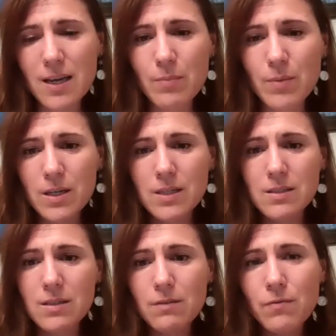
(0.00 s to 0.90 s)

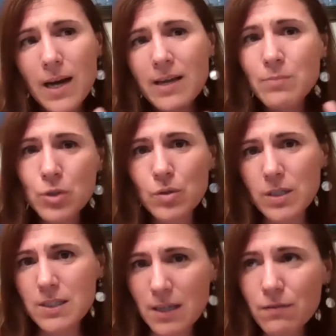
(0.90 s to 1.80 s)
Because if I am truly
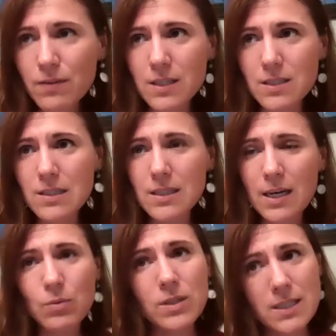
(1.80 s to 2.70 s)
selfless,
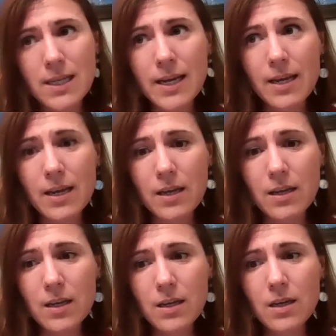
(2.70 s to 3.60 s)
I will say
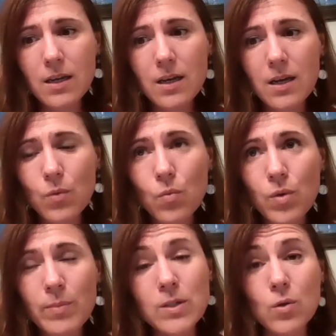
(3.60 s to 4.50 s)

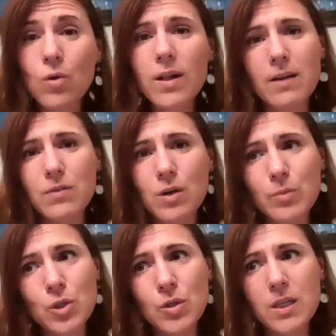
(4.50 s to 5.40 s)
we must all have the
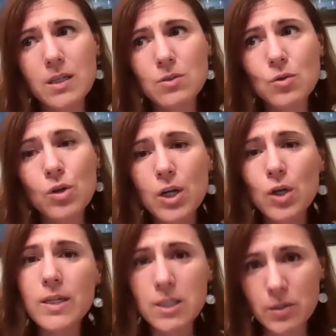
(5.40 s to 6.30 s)
opportunity to not
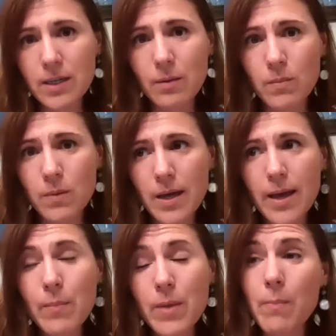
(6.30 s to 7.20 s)
only dream,
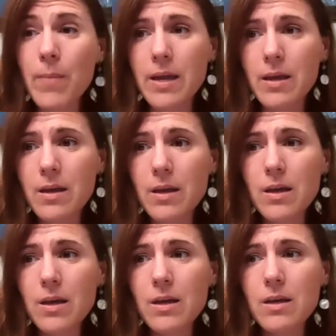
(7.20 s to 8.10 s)
but make
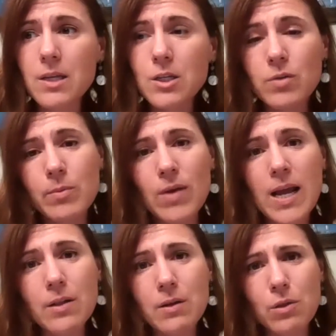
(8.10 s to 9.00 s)
the dream a
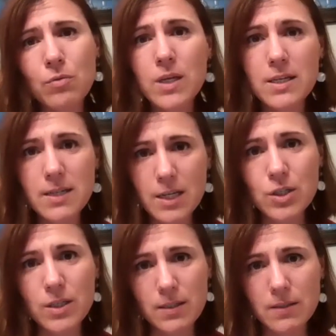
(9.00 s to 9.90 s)
reality through the
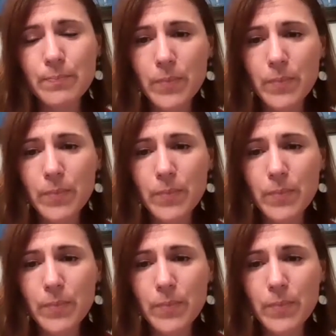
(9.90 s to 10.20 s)
intention.